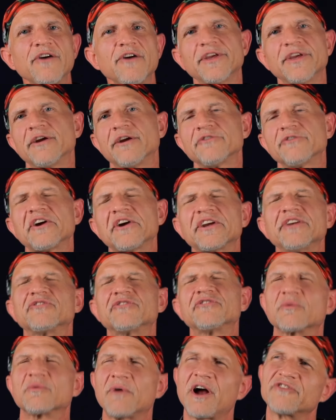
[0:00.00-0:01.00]
the Gear Junkies
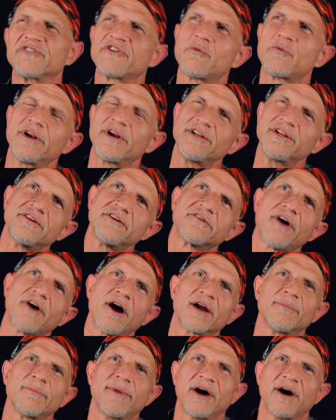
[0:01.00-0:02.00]
Garage, I wanted to
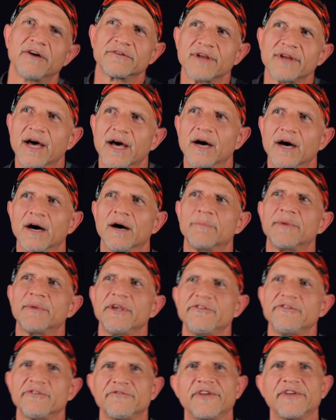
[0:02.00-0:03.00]
talk about a
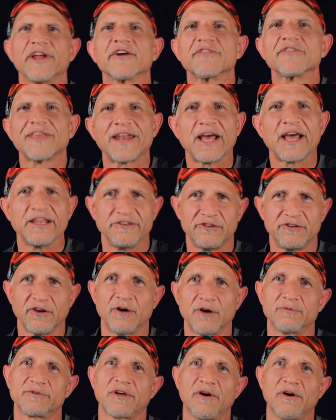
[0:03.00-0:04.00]
piece of gear that I
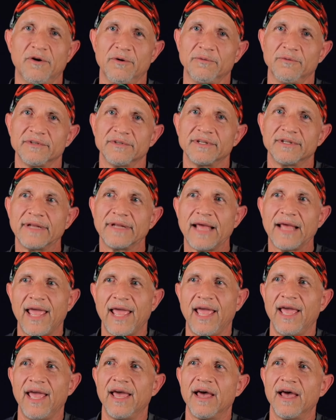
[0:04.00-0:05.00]
don't own
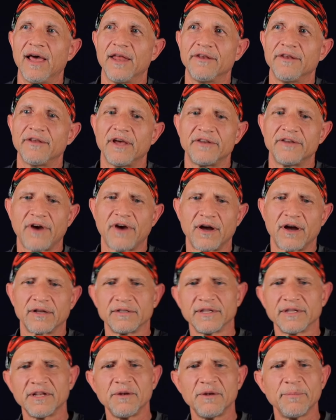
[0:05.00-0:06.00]
and talk a
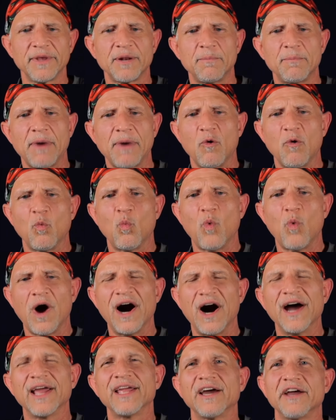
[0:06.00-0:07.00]
little bit about
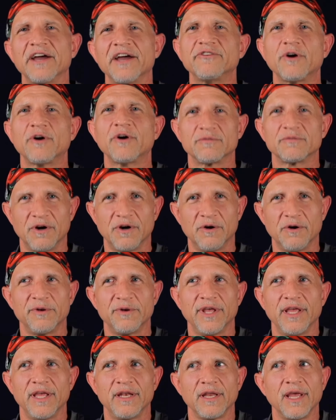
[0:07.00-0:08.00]
why I don't own
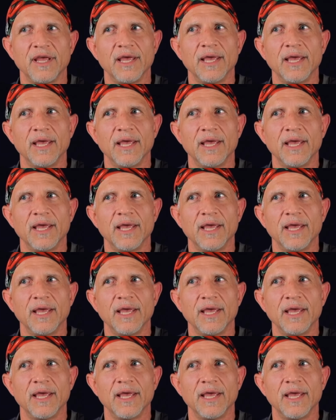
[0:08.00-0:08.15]
it.